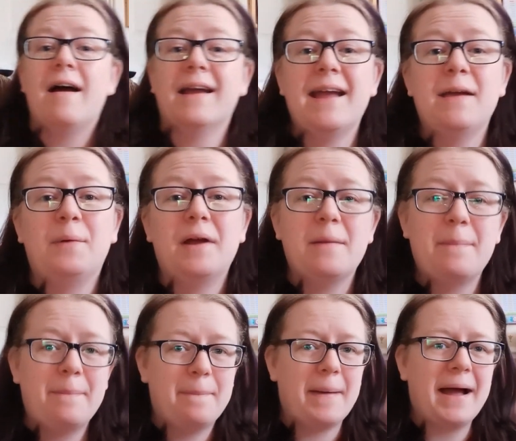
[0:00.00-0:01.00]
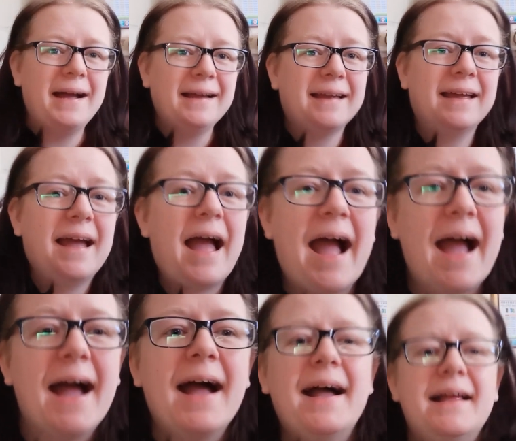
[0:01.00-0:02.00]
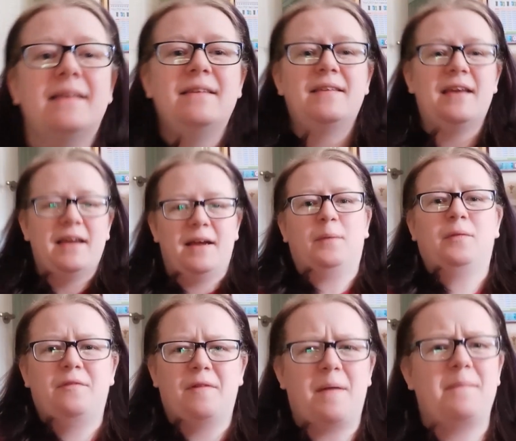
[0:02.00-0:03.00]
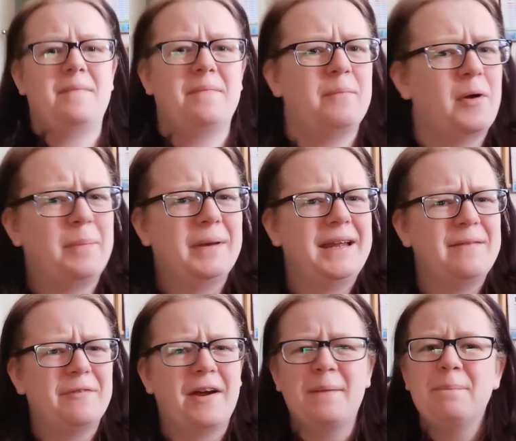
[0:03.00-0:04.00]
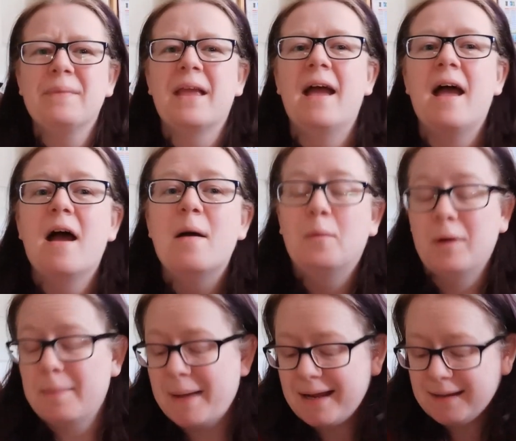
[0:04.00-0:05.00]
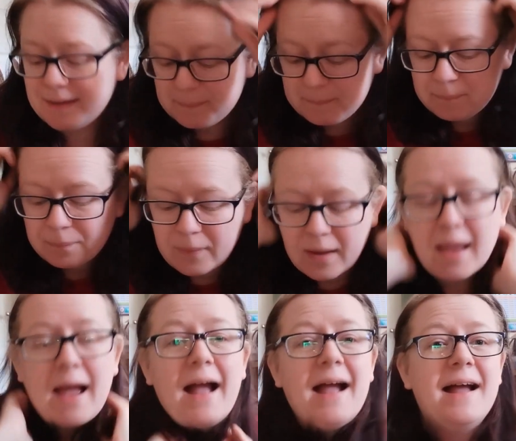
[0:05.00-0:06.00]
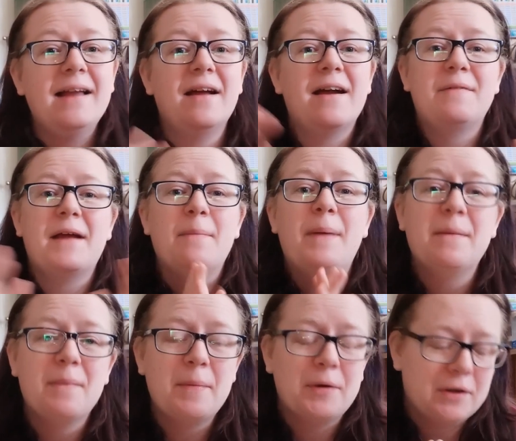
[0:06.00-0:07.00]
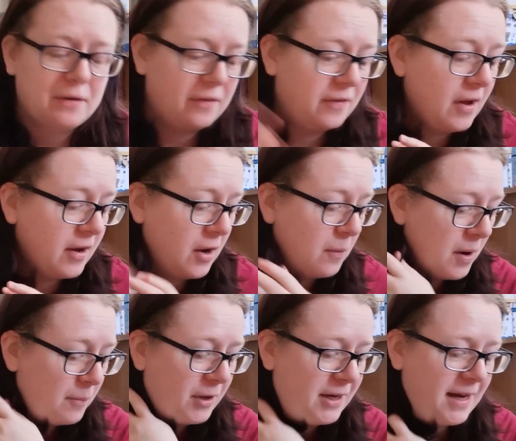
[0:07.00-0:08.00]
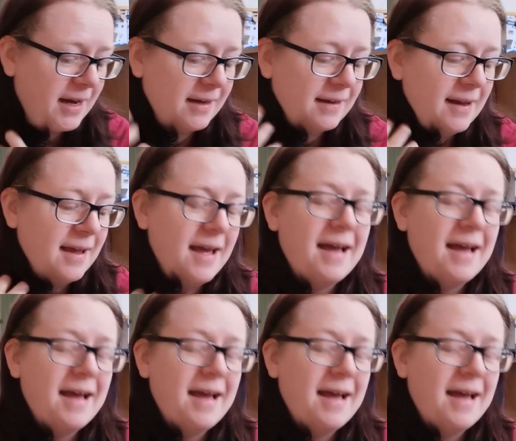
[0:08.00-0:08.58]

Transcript: Okay, we are back, and helps if I'm properly in frame. We're back, and I've now picked my books. I know what I'm reading.